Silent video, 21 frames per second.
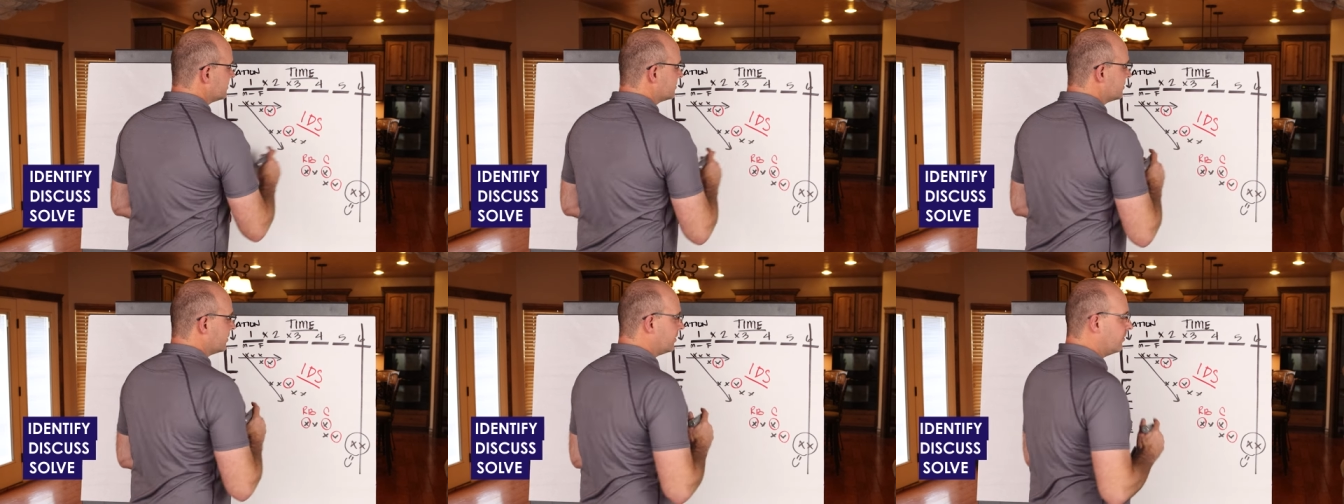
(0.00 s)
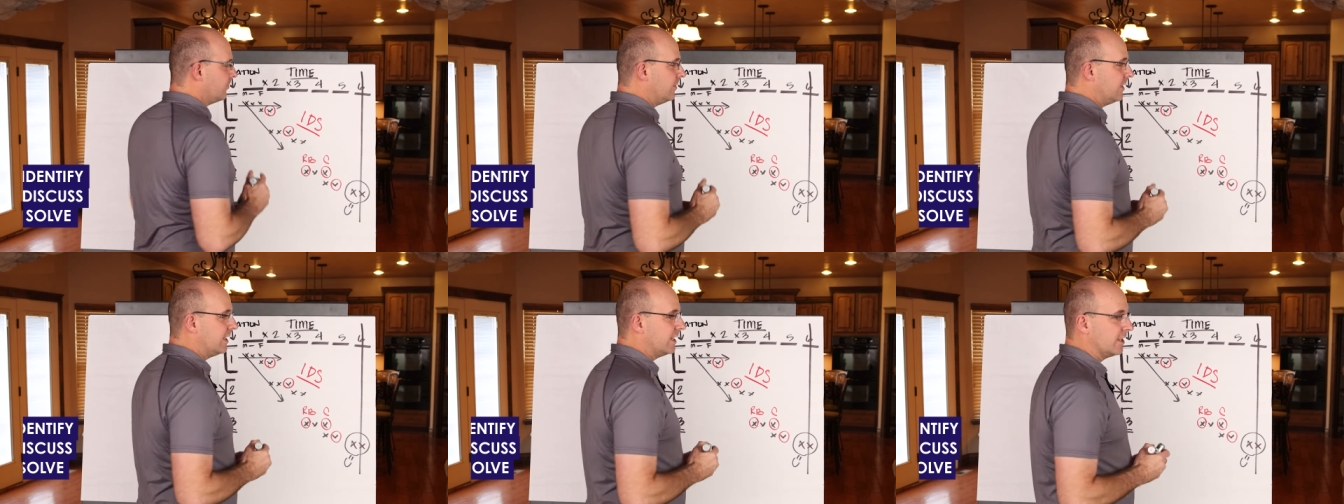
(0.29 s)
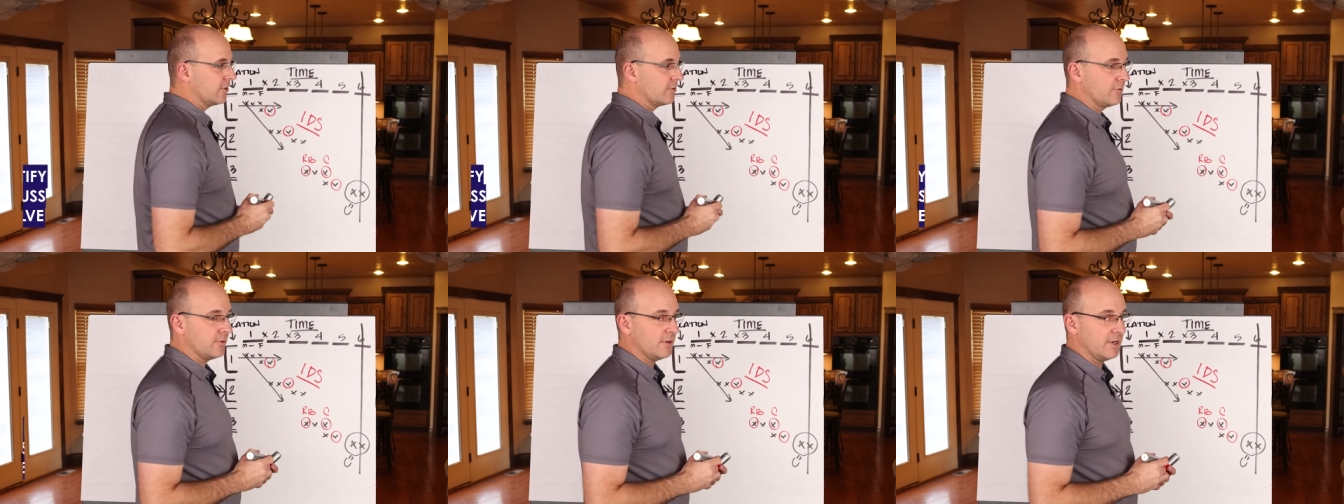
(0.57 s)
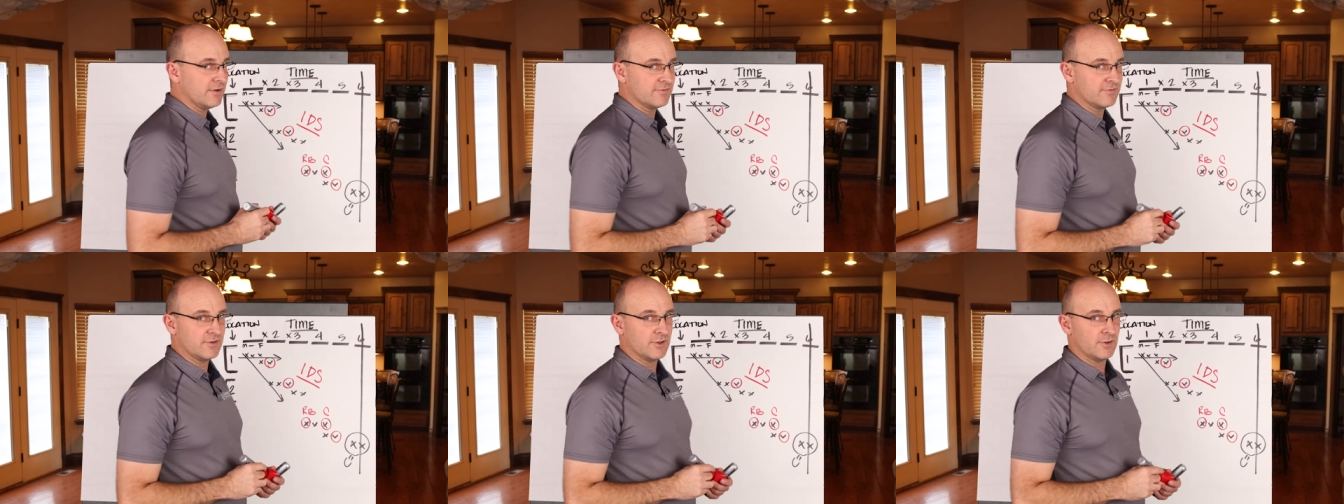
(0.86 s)
so that we can
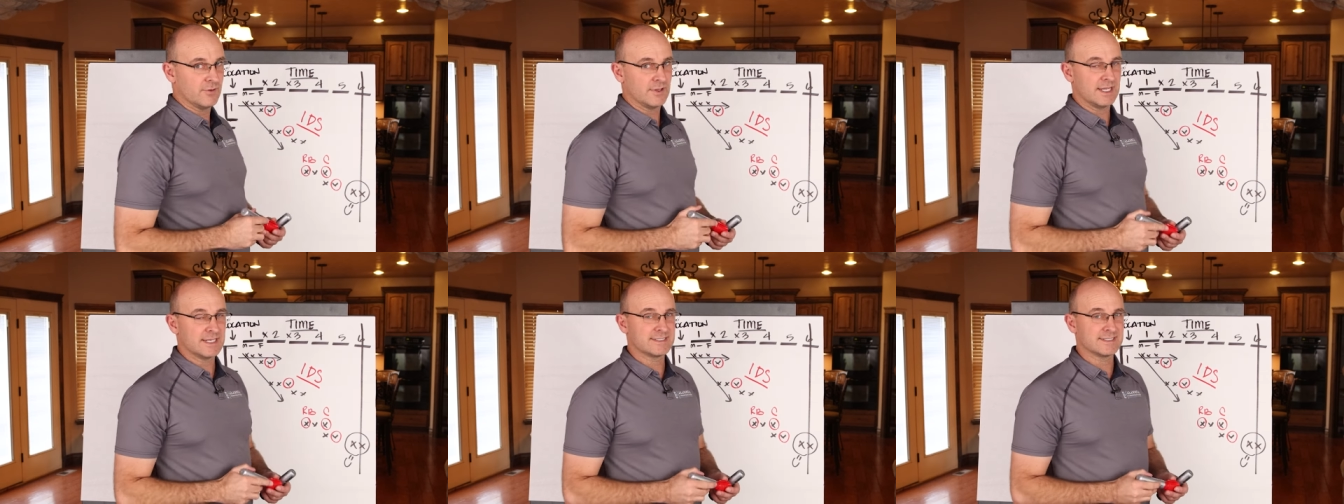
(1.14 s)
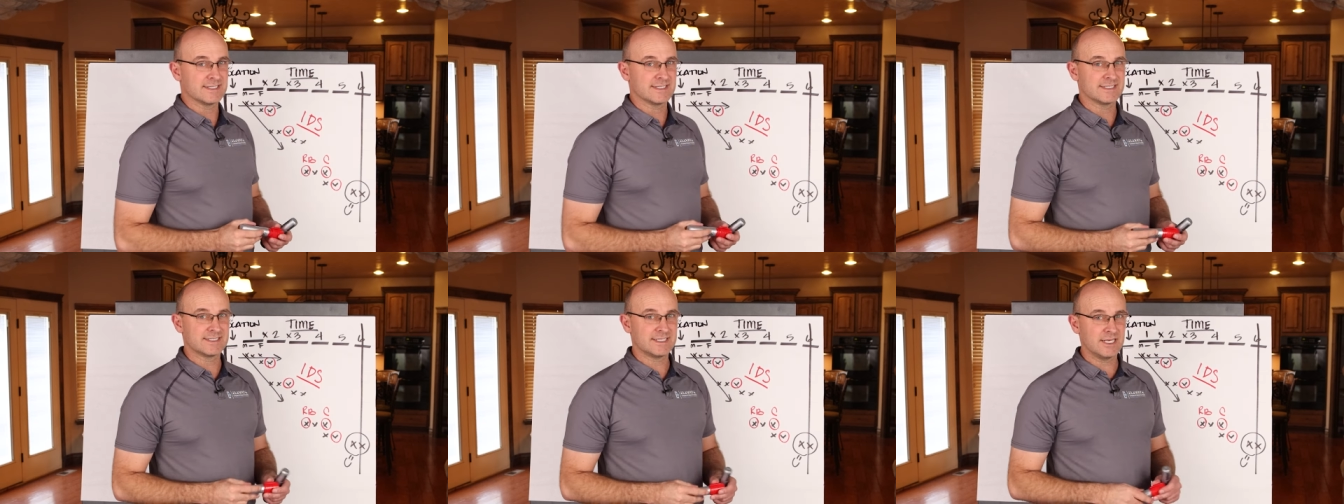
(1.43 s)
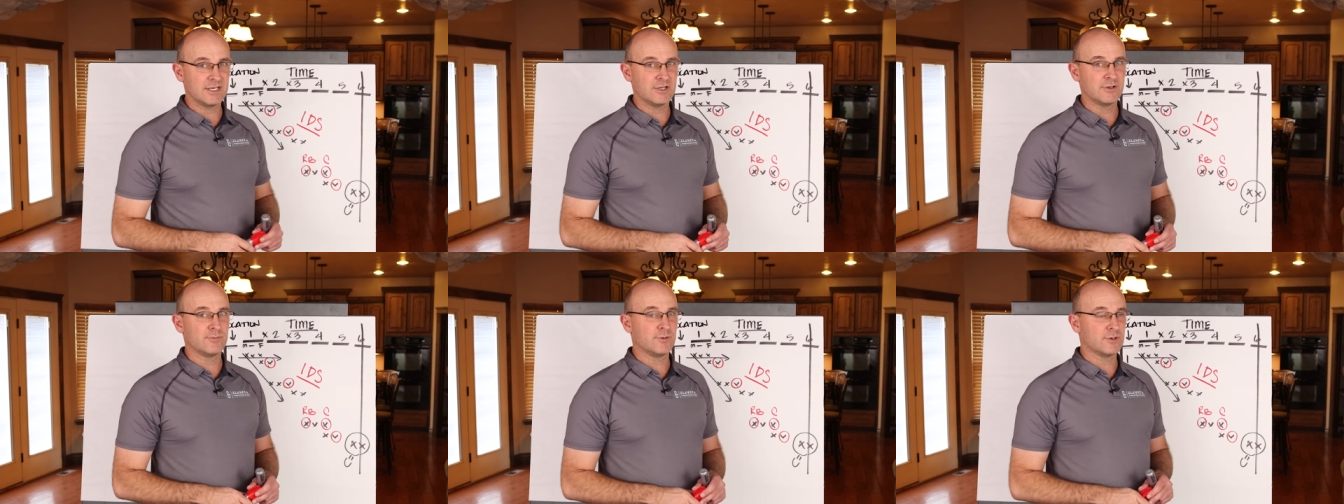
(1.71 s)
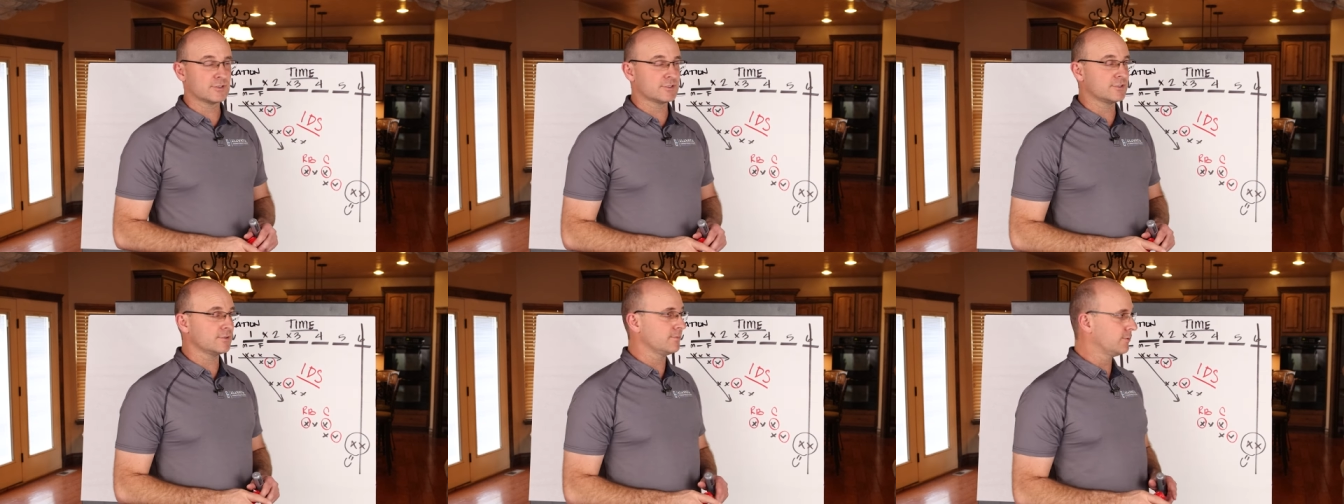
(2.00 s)
create flow. That's the single most